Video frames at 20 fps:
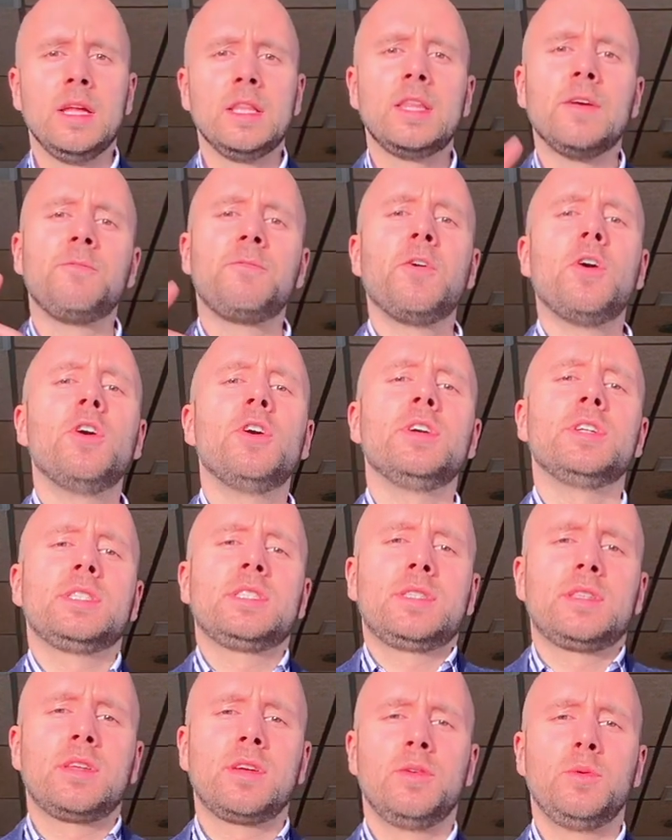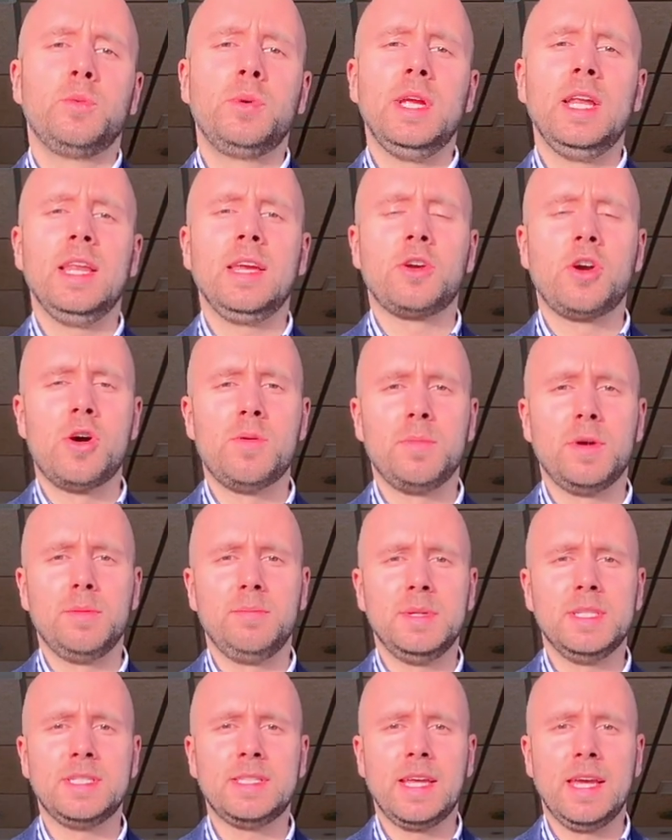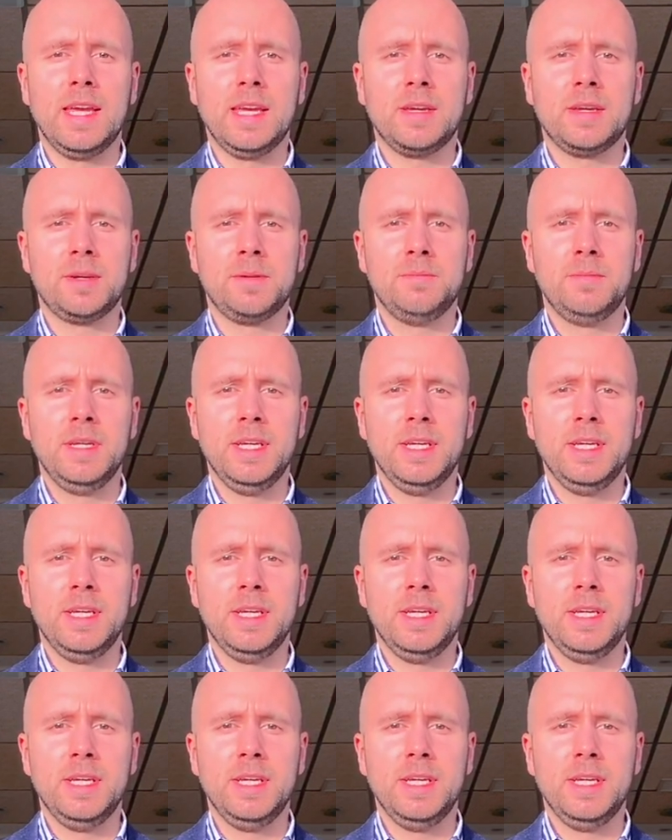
The first really common mistake